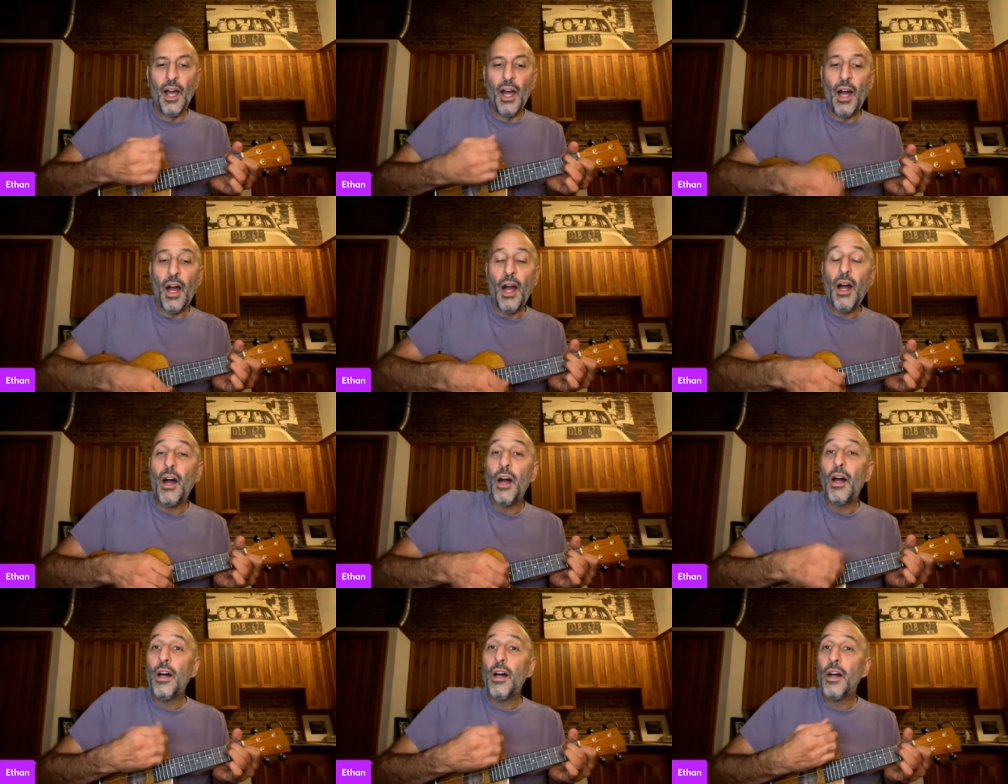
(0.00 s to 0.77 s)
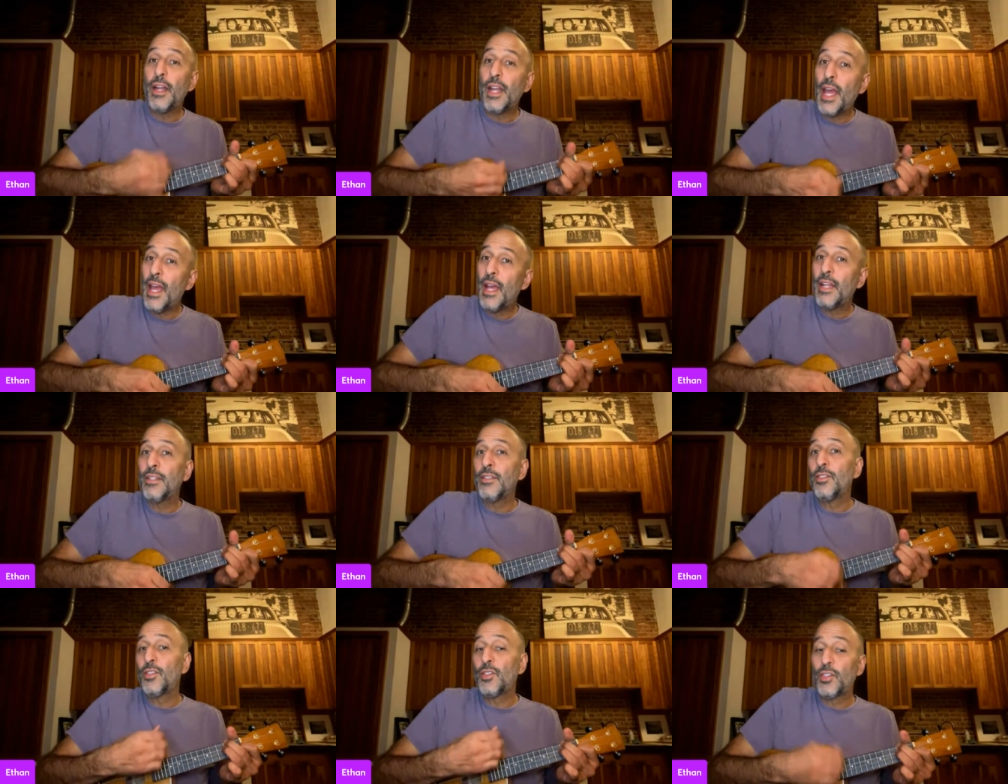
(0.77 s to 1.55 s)
Heart
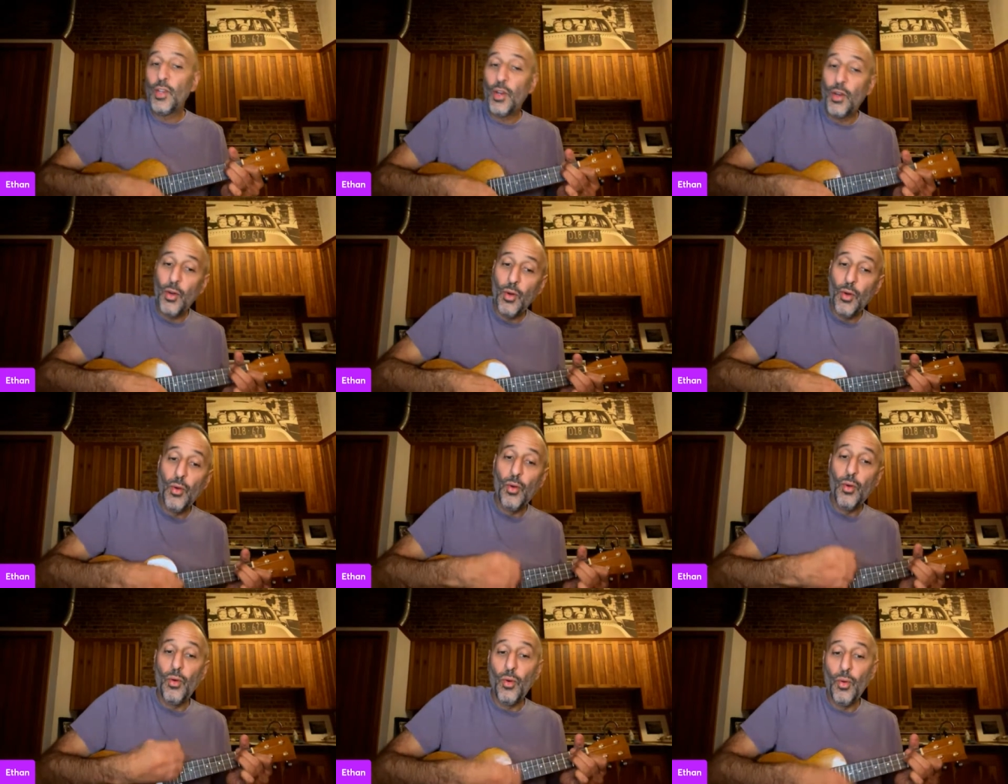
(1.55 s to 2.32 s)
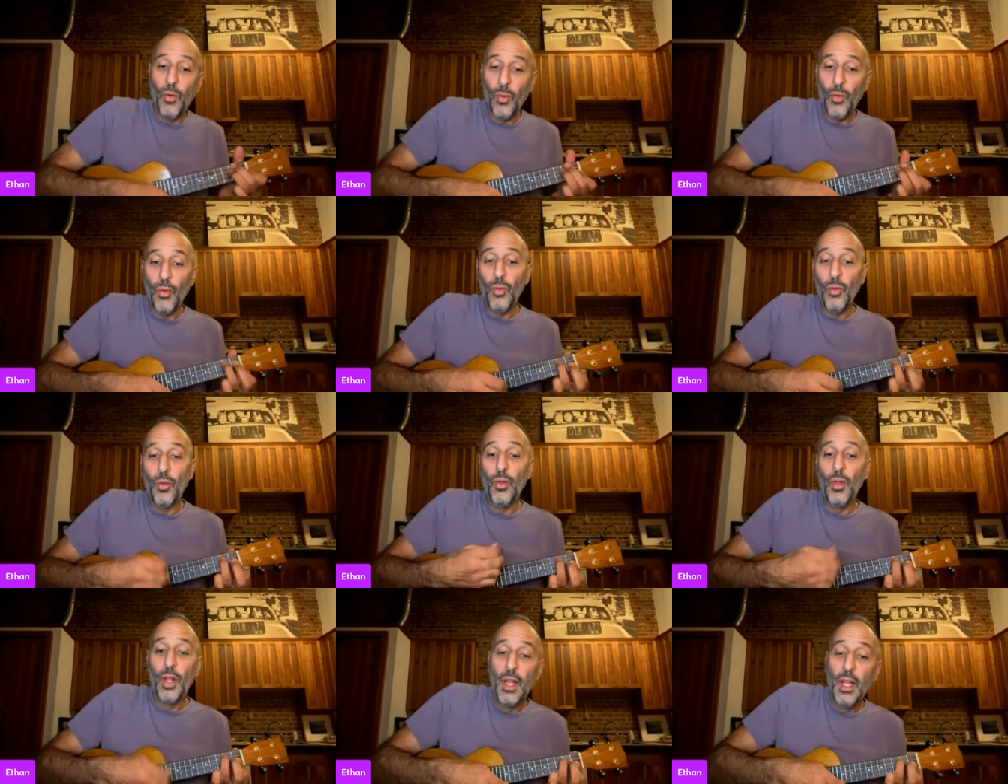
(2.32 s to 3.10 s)
and
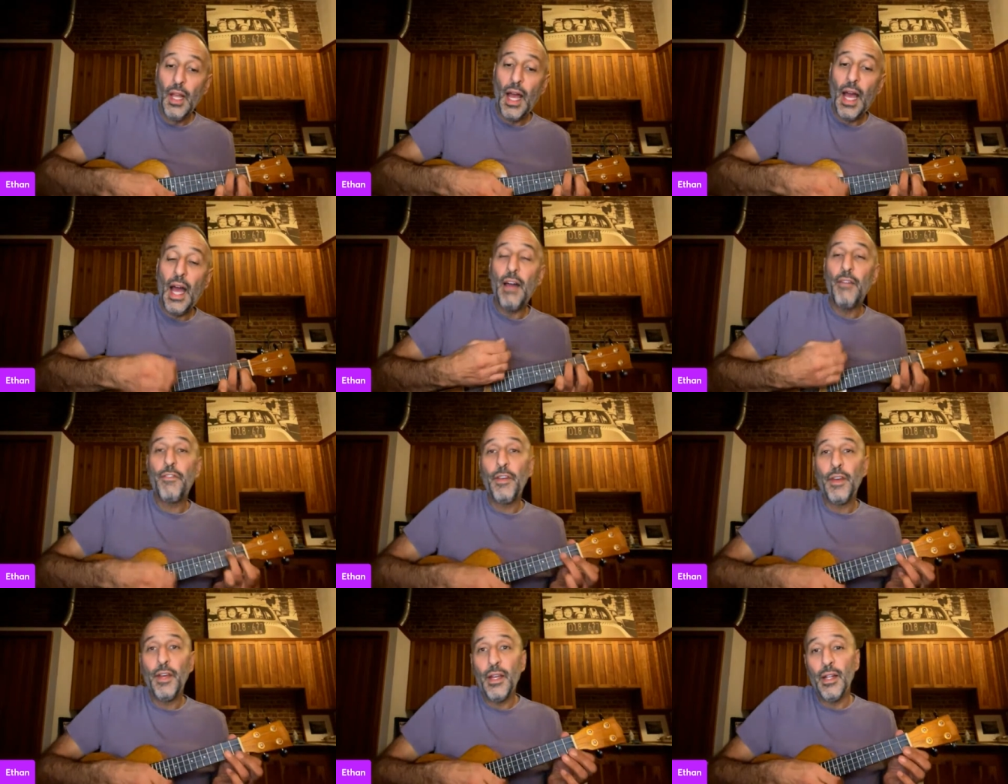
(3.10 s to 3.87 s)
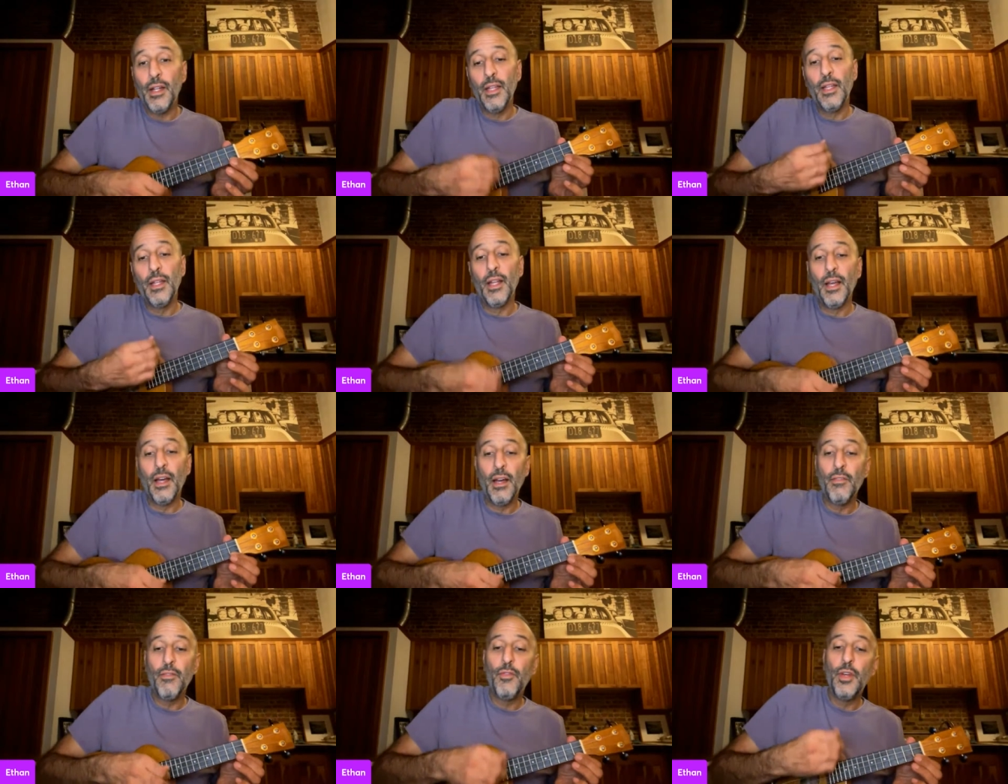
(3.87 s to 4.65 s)
soul, I fell in
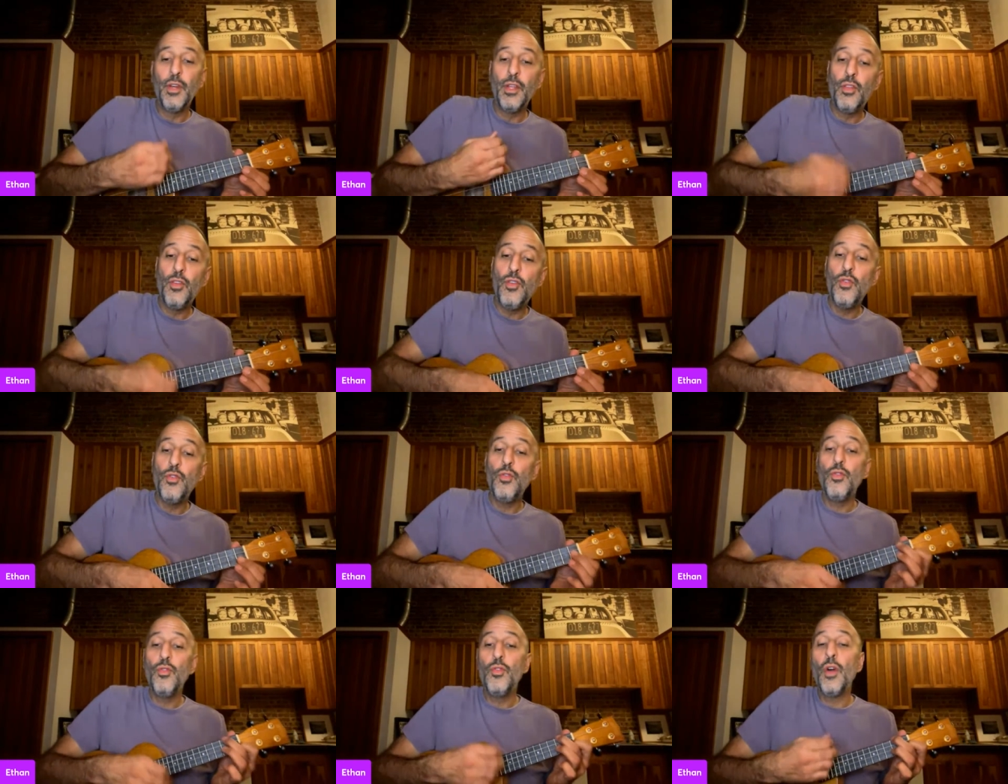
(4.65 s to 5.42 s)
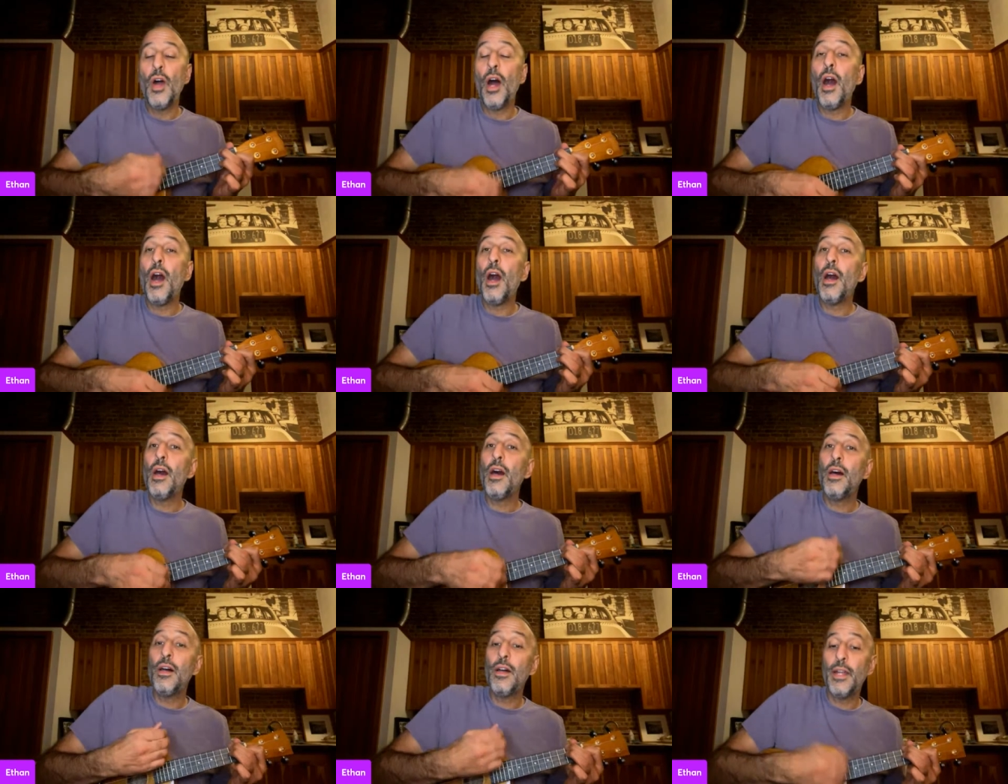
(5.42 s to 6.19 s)
love with you,
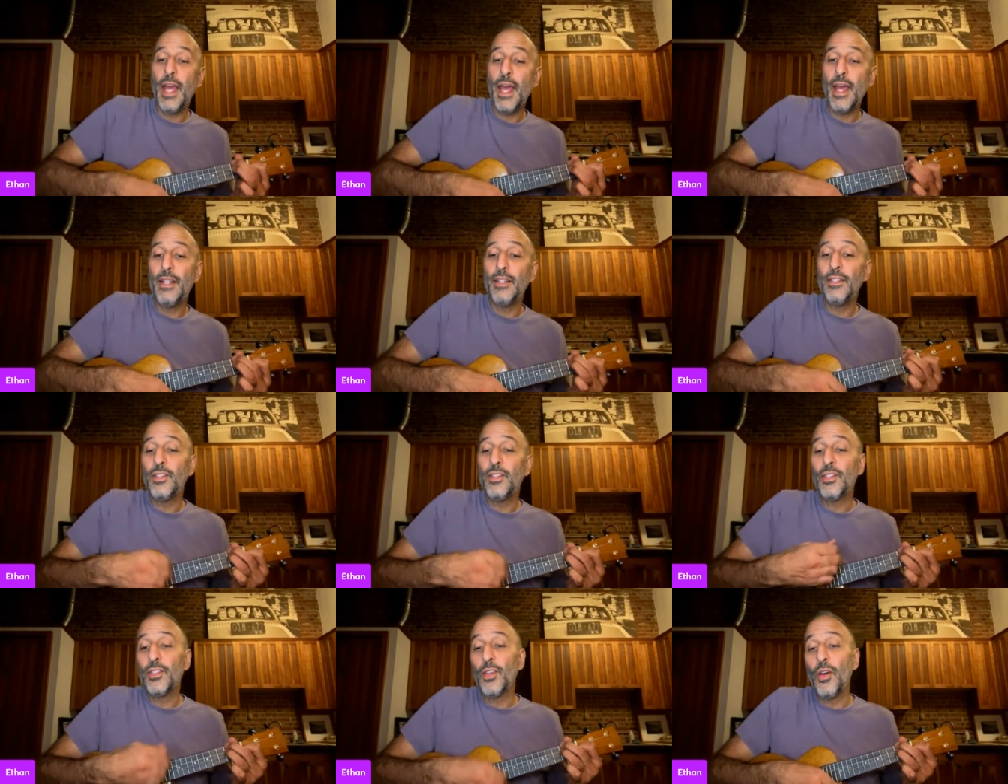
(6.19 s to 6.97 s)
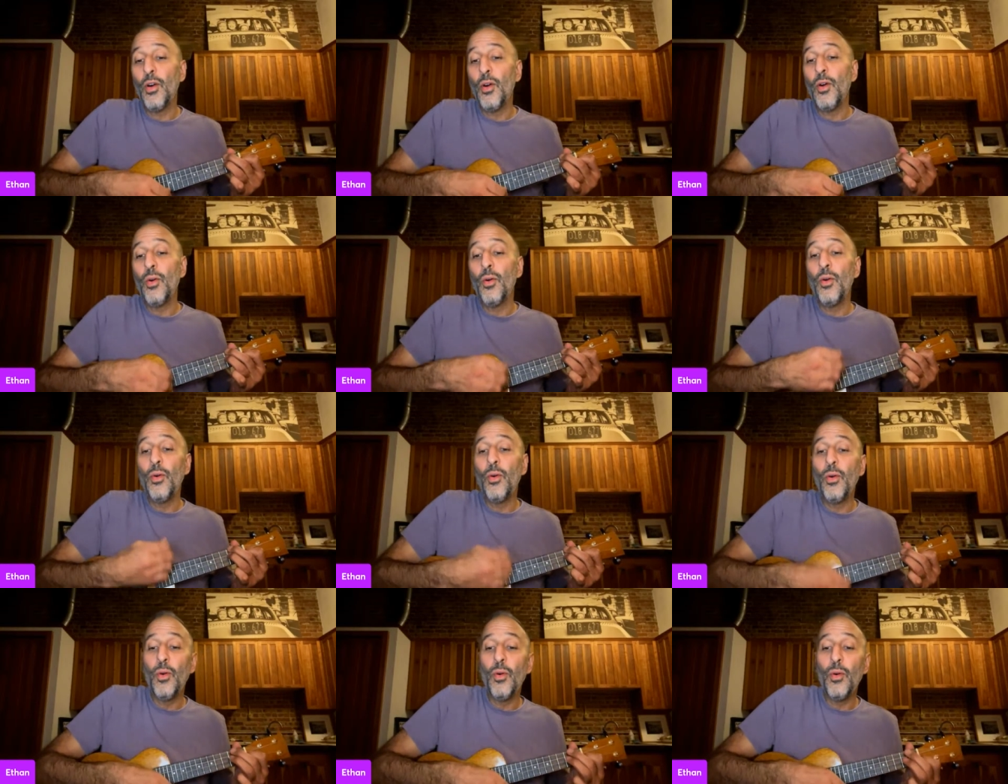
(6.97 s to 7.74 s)
heart and
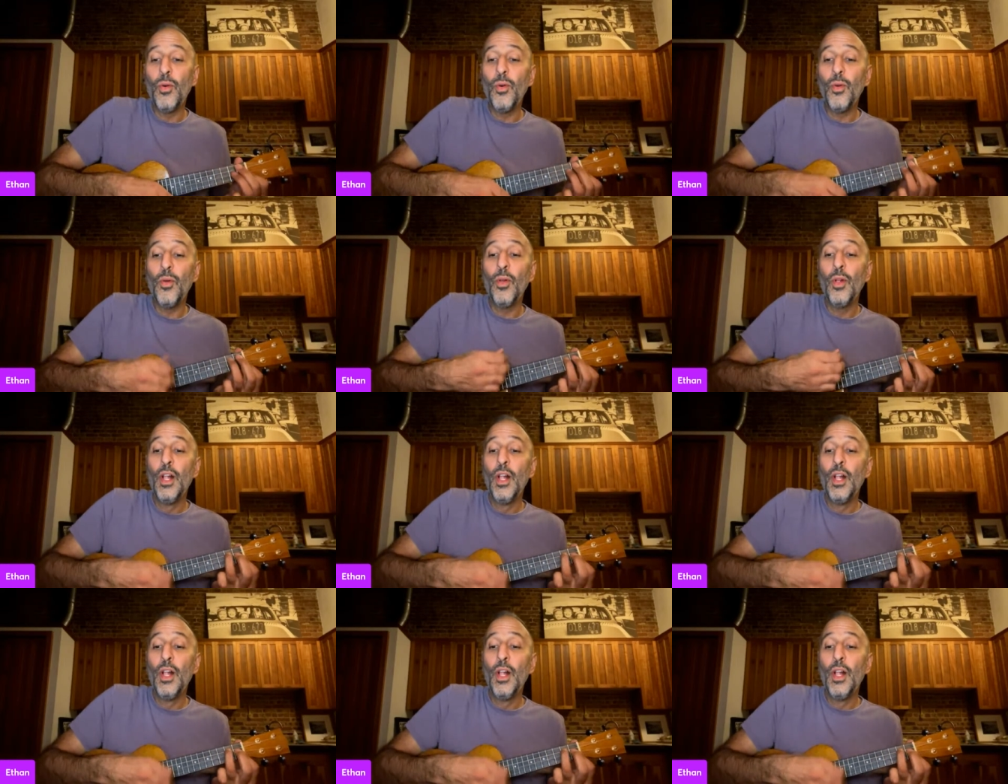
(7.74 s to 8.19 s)
soul,